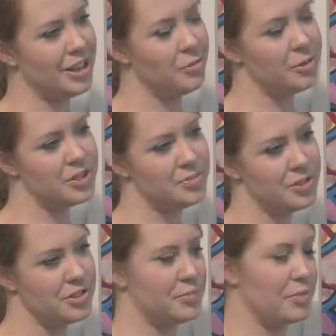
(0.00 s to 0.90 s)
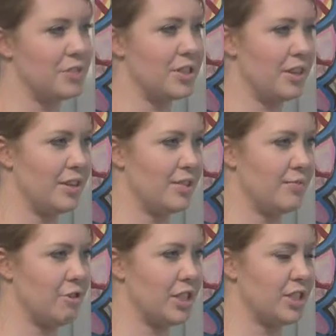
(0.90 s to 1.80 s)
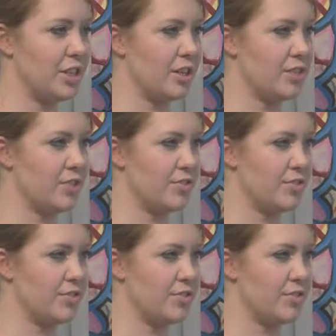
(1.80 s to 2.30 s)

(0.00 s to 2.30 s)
And what's the most important lines of research that